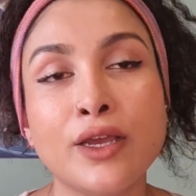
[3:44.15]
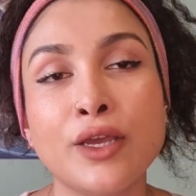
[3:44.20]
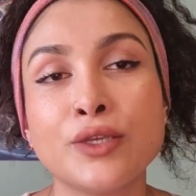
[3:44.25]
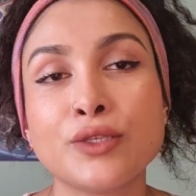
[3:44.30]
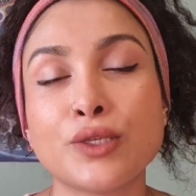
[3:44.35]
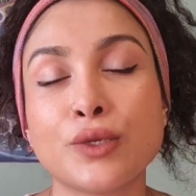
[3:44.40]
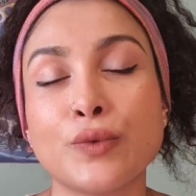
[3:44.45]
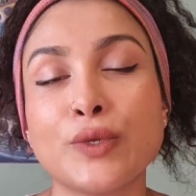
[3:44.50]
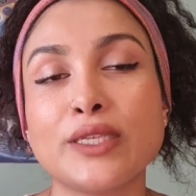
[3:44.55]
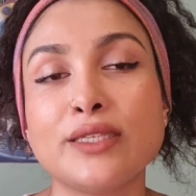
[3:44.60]

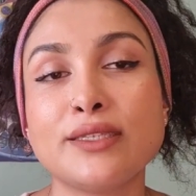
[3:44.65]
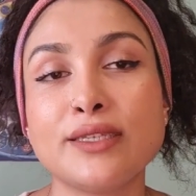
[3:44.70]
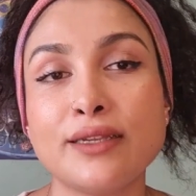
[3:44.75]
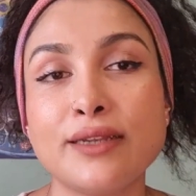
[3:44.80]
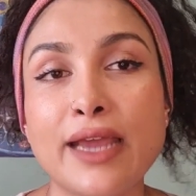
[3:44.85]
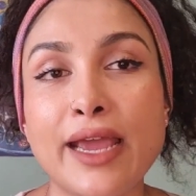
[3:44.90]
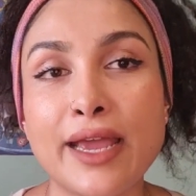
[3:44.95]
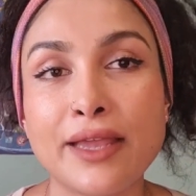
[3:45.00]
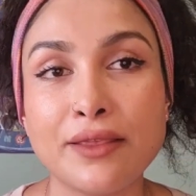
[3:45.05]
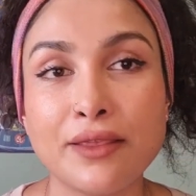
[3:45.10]
So we
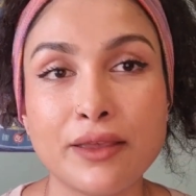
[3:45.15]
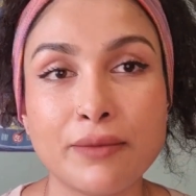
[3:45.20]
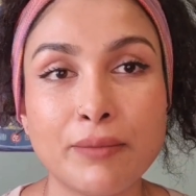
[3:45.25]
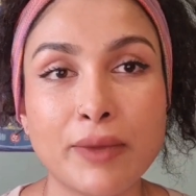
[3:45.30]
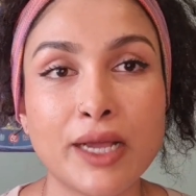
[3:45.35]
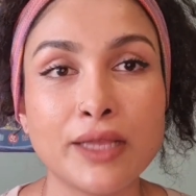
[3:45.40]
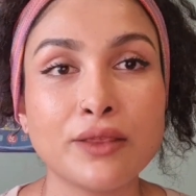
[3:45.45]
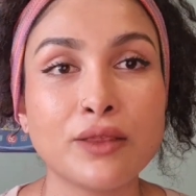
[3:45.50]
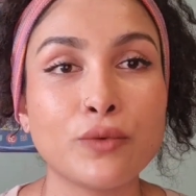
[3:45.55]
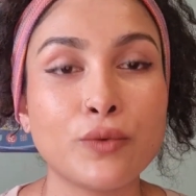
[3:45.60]
did end the
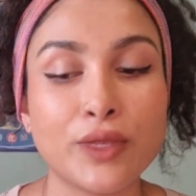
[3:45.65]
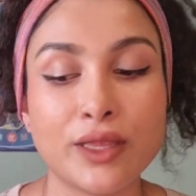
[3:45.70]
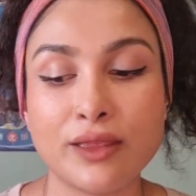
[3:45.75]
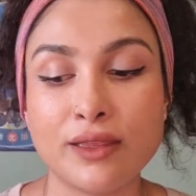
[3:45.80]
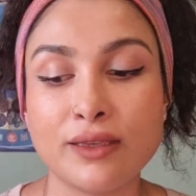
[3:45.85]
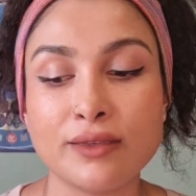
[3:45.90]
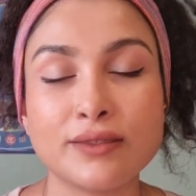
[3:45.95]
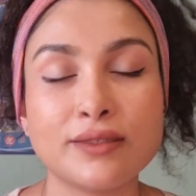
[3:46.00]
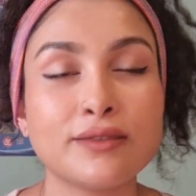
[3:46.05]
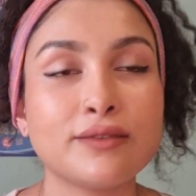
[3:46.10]
month with
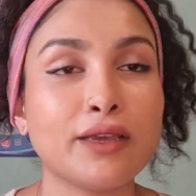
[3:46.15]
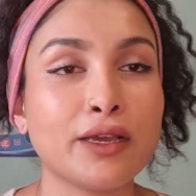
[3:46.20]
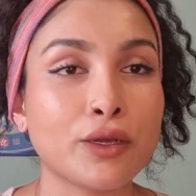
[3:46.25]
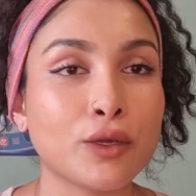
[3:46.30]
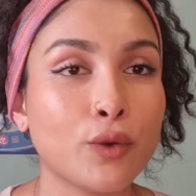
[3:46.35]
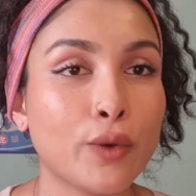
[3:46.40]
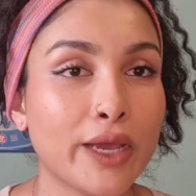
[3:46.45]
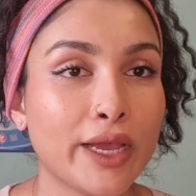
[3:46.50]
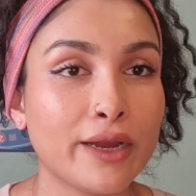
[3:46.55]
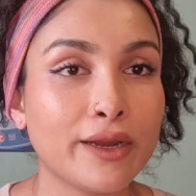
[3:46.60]
this
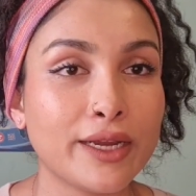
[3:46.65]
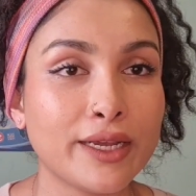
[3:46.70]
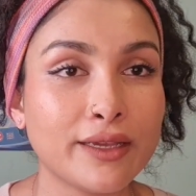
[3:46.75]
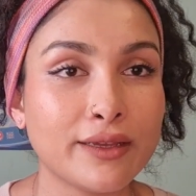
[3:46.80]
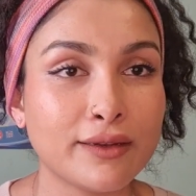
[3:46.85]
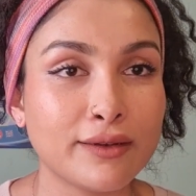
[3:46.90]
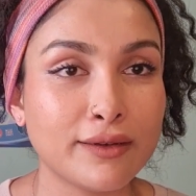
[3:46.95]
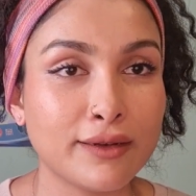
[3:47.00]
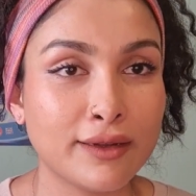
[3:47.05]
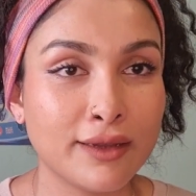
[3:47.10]

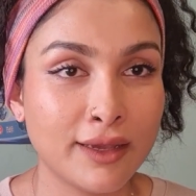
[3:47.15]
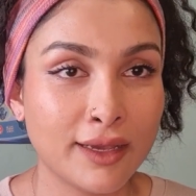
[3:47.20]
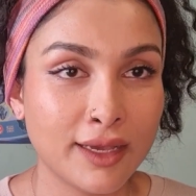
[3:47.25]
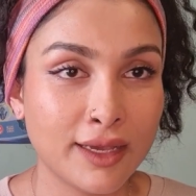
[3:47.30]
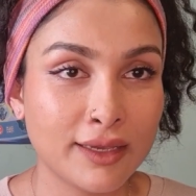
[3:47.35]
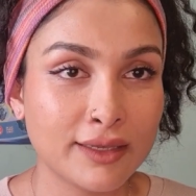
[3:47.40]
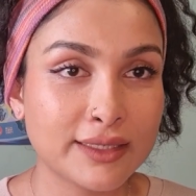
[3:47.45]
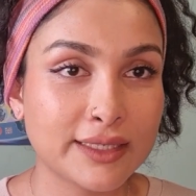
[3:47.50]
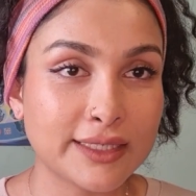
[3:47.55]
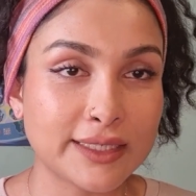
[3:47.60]
Aquarian
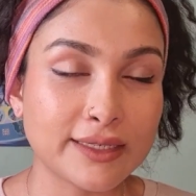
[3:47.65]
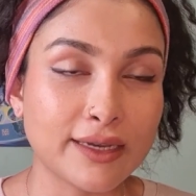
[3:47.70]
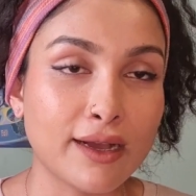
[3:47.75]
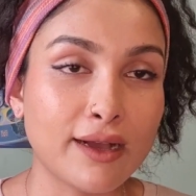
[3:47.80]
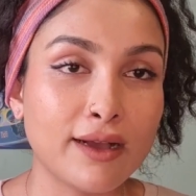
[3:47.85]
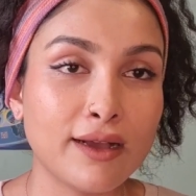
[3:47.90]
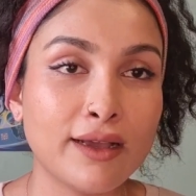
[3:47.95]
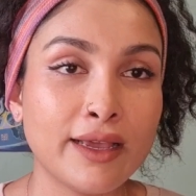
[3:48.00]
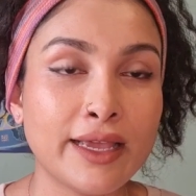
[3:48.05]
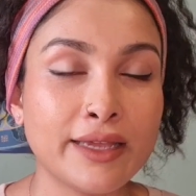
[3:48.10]

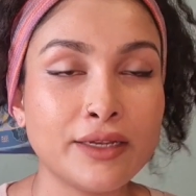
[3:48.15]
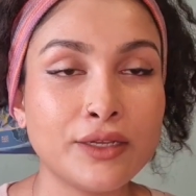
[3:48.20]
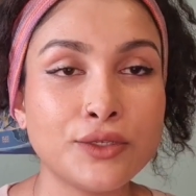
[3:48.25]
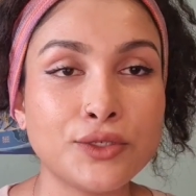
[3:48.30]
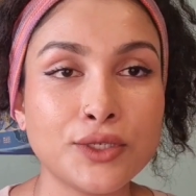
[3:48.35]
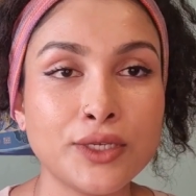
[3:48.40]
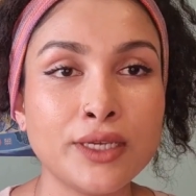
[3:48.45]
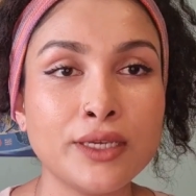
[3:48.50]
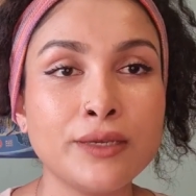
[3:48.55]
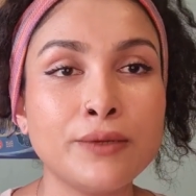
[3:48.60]
star
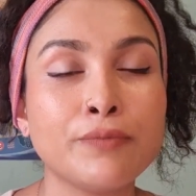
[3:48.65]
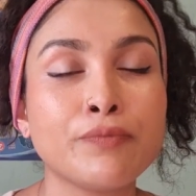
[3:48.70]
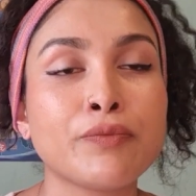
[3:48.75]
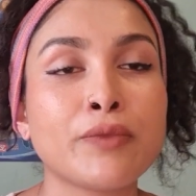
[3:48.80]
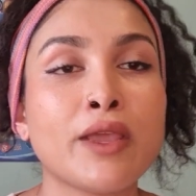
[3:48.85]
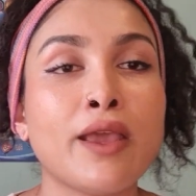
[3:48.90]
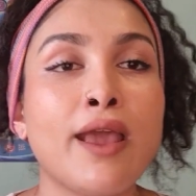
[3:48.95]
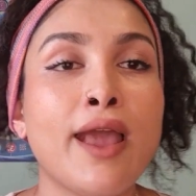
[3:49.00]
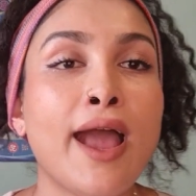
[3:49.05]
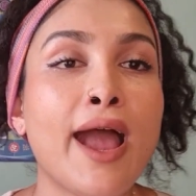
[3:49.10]
energy,
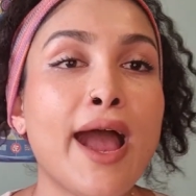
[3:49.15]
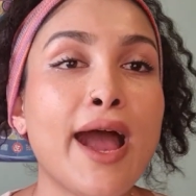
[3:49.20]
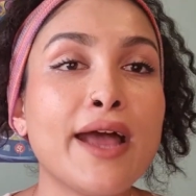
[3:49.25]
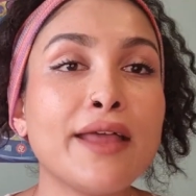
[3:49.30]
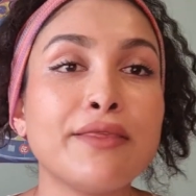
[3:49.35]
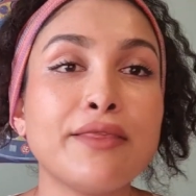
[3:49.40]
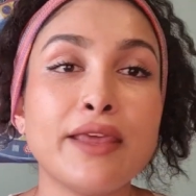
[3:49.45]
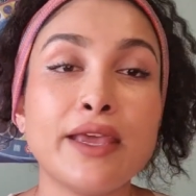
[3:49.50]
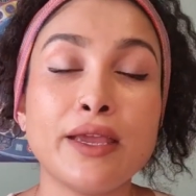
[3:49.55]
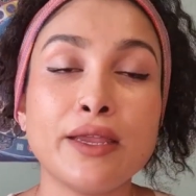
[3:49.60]

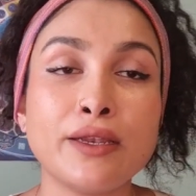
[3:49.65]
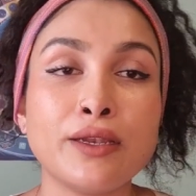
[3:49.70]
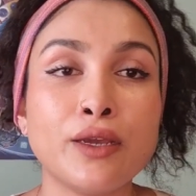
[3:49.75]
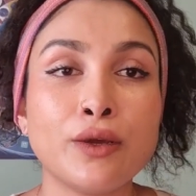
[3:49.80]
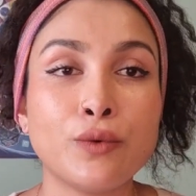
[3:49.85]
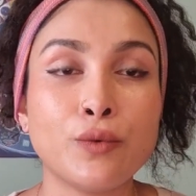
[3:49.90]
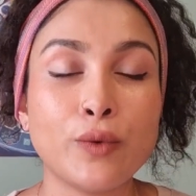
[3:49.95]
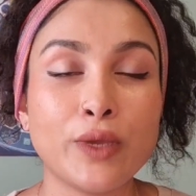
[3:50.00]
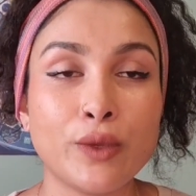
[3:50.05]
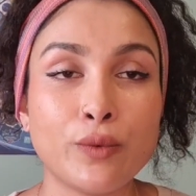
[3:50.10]
and then
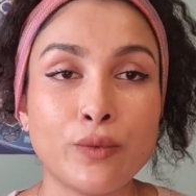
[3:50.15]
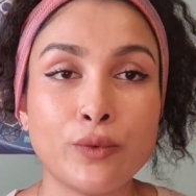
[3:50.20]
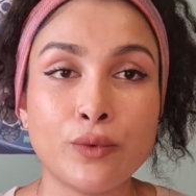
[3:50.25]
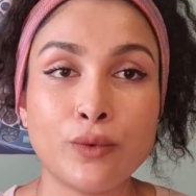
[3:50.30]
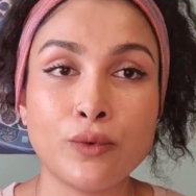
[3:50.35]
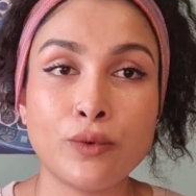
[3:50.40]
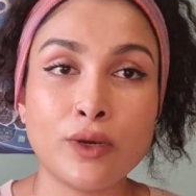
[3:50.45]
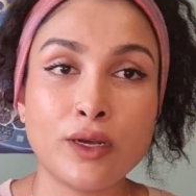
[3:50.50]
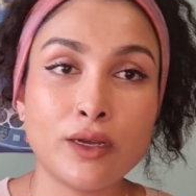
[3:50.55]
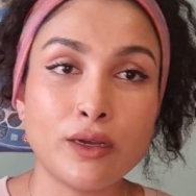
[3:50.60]
we
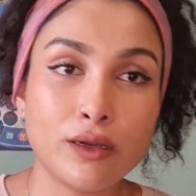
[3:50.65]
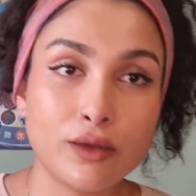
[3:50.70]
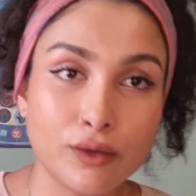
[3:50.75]
will,